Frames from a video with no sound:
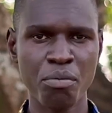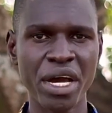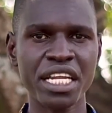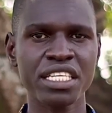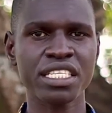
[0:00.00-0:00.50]

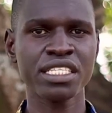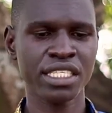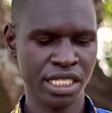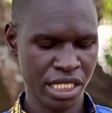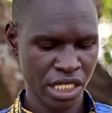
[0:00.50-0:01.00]
But
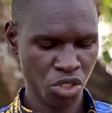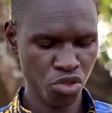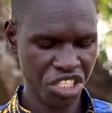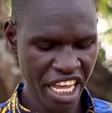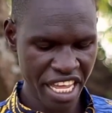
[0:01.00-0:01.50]

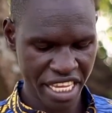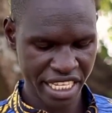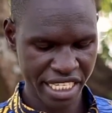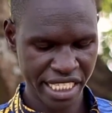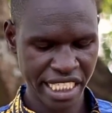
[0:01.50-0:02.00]
today,
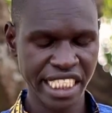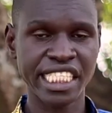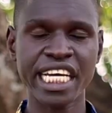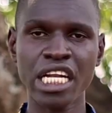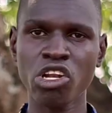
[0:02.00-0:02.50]

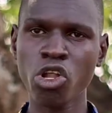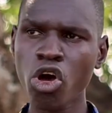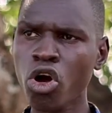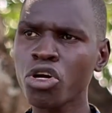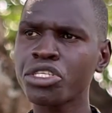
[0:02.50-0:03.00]
the
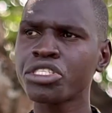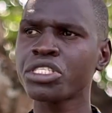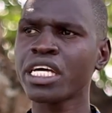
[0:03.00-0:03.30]
Lord